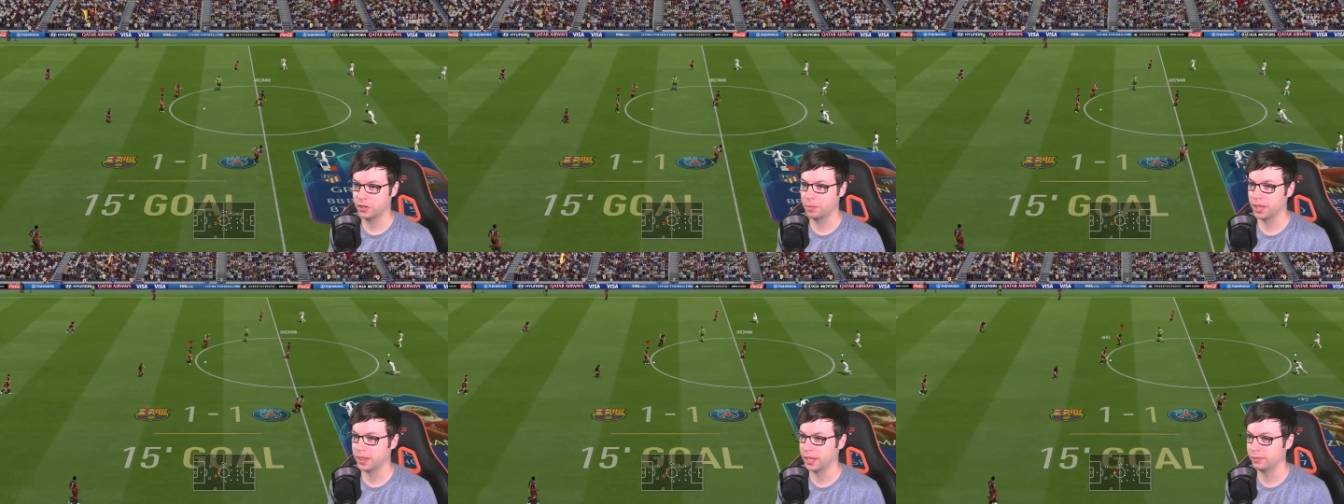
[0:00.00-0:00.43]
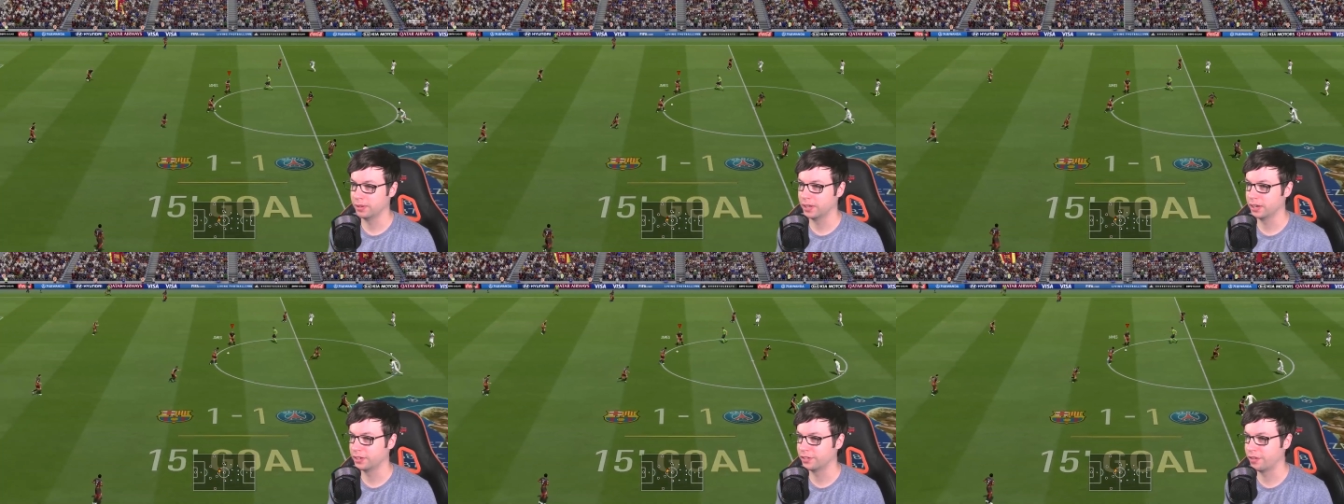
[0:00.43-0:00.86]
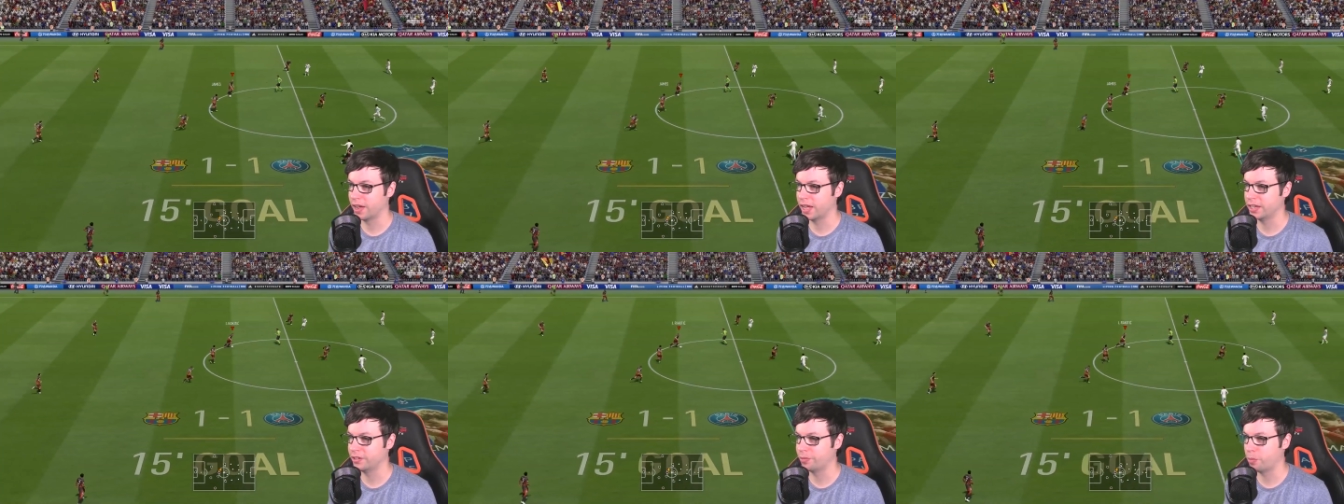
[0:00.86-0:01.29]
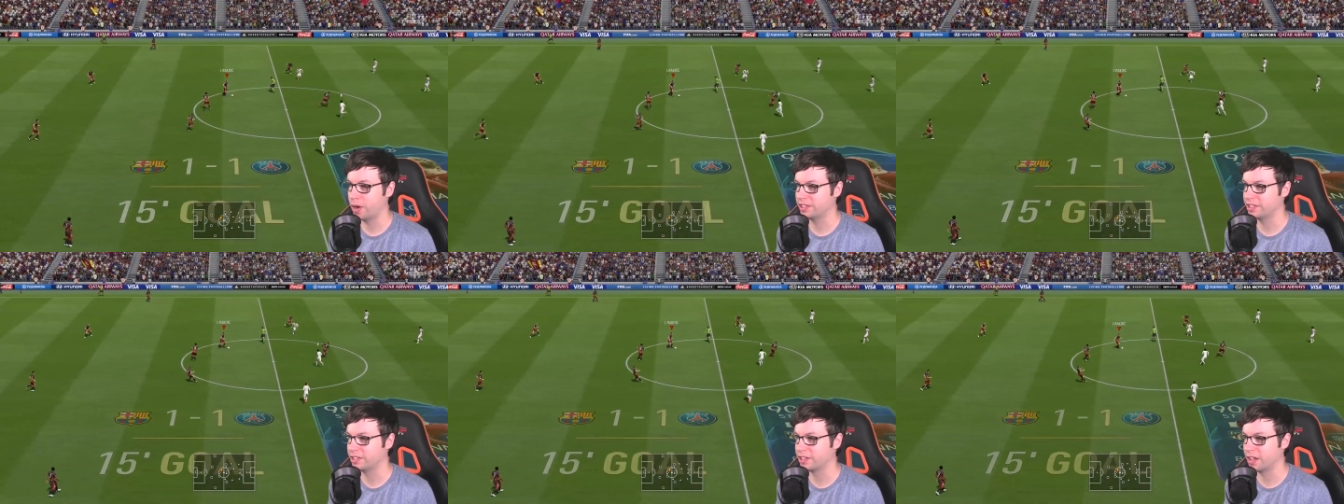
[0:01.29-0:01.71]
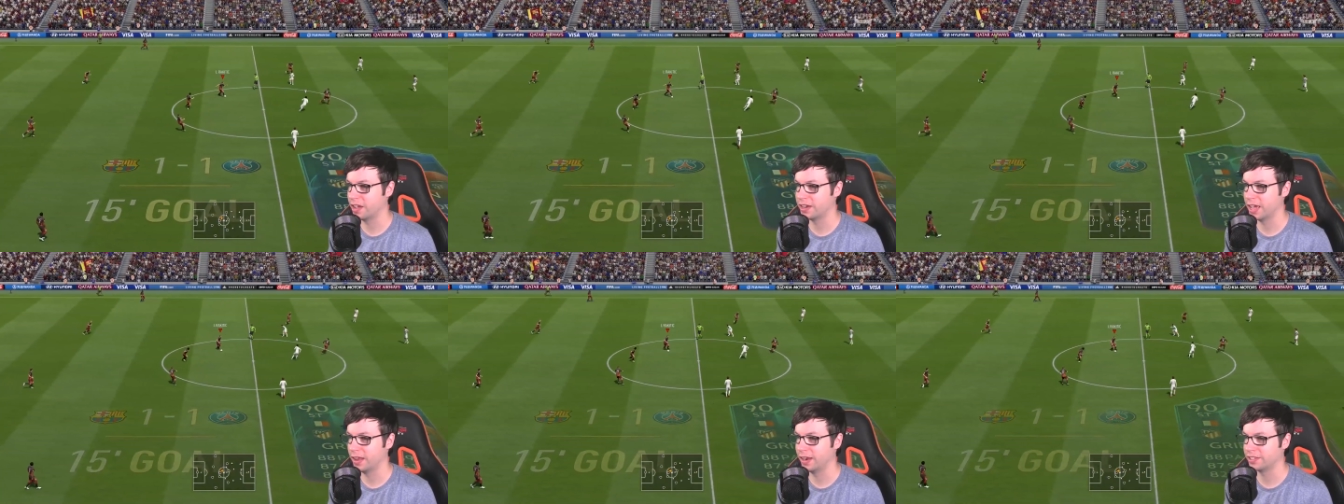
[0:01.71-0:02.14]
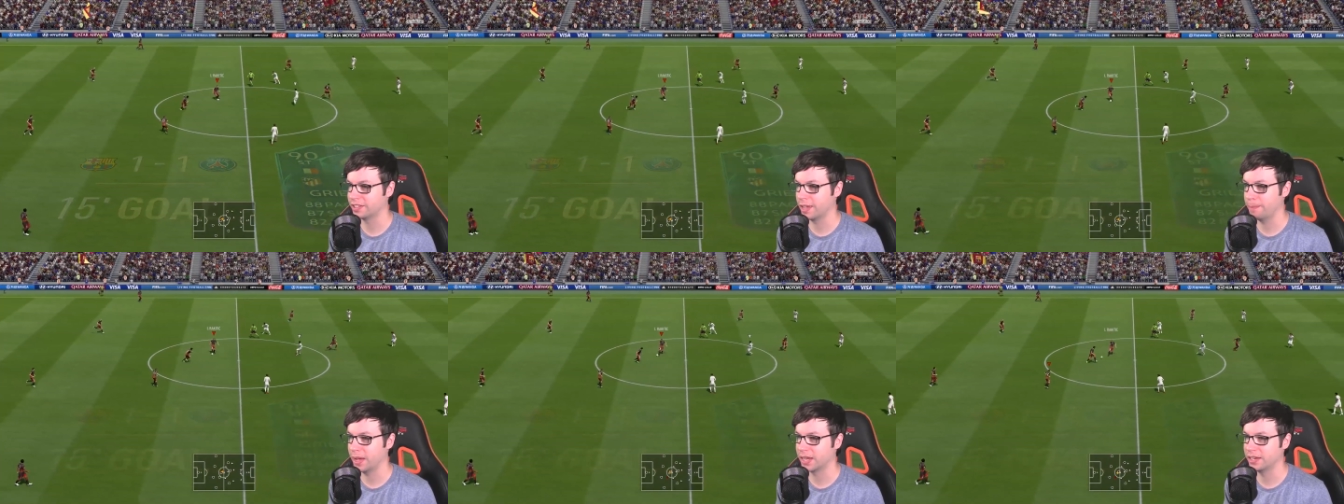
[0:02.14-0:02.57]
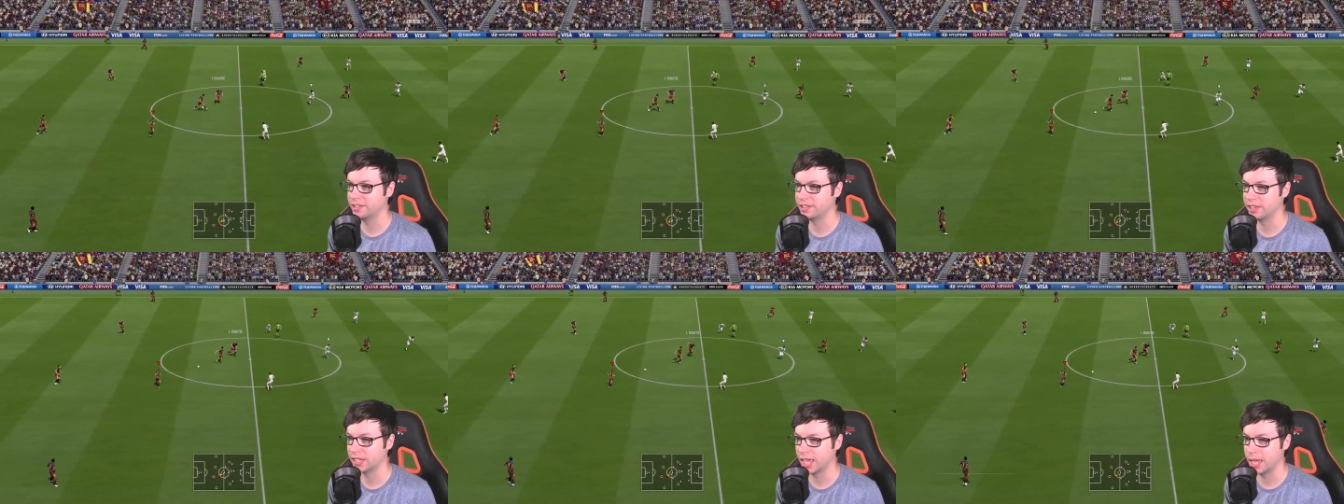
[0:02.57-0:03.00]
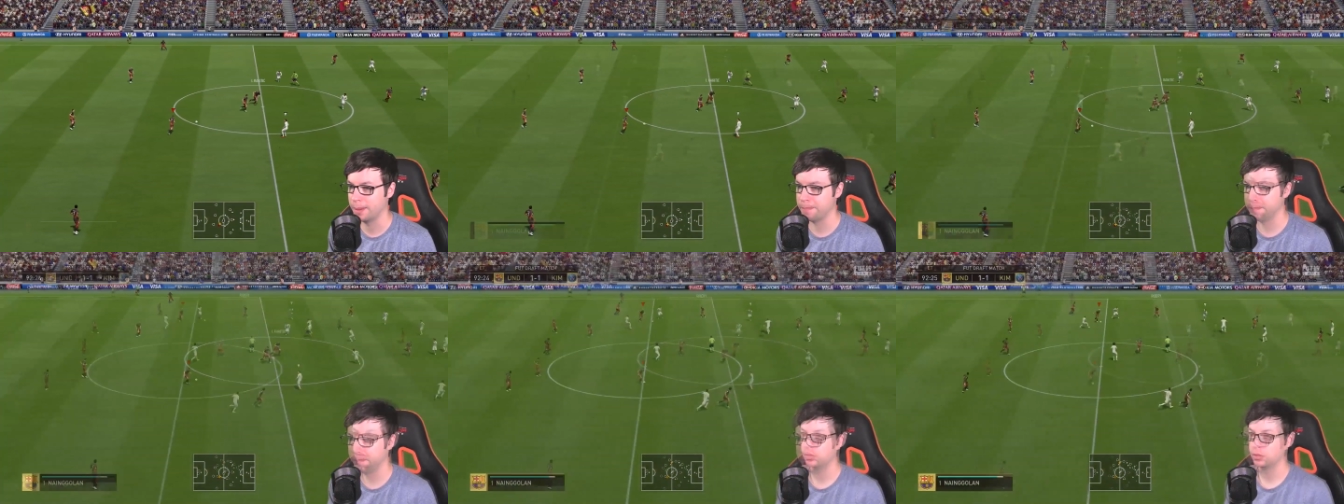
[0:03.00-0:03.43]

Come on, then. We've got to try twice as hard now. Let's get back into the game.